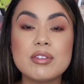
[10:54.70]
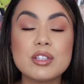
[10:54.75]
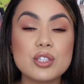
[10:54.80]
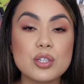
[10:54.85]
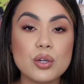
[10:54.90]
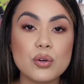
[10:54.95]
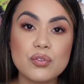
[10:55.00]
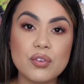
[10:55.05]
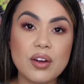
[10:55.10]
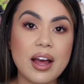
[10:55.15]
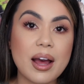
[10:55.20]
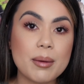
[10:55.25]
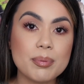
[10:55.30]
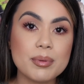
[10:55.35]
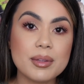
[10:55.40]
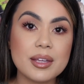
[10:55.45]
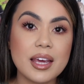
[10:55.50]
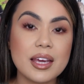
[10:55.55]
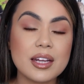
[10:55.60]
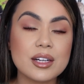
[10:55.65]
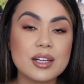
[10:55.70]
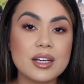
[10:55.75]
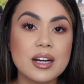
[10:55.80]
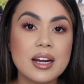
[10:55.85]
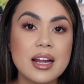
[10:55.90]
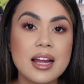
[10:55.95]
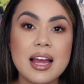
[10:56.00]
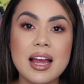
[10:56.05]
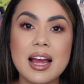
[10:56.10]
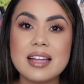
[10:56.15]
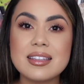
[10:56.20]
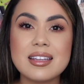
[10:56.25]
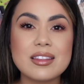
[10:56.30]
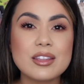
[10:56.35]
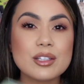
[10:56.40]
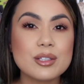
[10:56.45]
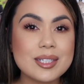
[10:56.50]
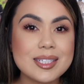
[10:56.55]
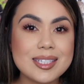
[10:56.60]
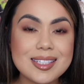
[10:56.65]
the doe foot applicator and that
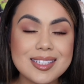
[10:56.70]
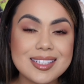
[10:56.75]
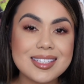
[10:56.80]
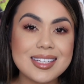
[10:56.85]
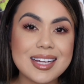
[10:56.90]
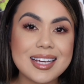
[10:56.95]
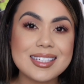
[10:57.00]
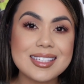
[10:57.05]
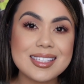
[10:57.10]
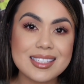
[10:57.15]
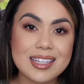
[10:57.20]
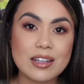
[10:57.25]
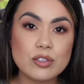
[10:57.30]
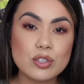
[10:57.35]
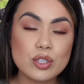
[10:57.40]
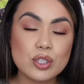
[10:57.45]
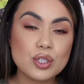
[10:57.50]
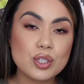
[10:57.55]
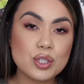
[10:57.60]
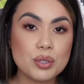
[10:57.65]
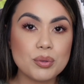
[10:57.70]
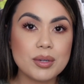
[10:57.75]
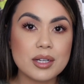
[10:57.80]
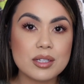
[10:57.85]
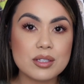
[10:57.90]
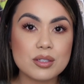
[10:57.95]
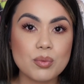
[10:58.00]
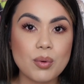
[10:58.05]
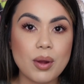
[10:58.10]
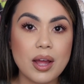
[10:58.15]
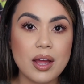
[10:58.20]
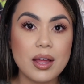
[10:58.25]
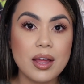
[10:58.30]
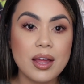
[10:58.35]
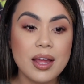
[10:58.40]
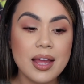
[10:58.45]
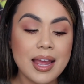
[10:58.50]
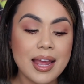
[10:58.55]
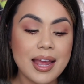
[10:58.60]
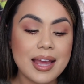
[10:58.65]
there isn't a scent to it as
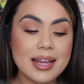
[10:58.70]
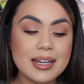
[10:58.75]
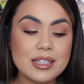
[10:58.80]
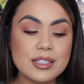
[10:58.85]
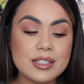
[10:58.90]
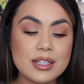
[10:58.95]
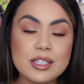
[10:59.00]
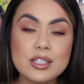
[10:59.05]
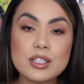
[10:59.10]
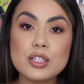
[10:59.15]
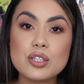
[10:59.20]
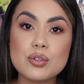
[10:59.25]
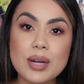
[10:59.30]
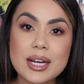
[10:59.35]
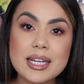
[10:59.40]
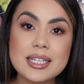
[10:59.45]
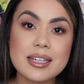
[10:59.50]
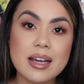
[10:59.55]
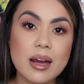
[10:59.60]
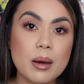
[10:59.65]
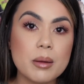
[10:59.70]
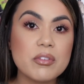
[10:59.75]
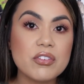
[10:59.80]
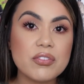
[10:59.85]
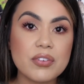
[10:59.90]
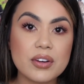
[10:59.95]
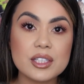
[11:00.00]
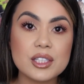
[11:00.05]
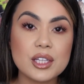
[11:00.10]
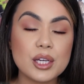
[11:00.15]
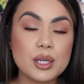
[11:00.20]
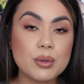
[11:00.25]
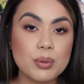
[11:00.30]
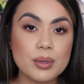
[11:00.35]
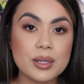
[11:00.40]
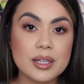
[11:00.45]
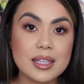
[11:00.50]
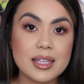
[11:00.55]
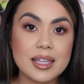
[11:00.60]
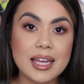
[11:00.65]
well. And it does dry down fairly
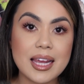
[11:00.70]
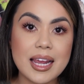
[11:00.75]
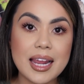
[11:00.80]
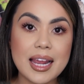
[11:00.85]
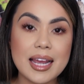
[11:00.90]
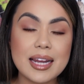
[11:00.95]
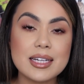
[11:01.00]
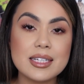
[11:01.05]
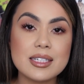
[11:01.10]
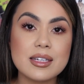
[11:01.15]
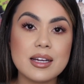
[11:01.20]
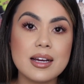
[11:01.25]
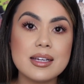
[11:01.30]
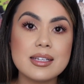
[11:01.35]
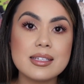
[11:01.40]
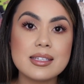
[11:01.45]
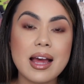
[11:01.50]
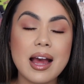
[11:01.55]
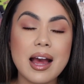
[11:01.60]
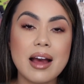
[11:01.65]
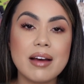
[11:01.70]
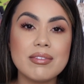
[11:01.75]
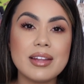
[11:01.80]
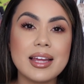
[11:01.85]
quickly, and it does have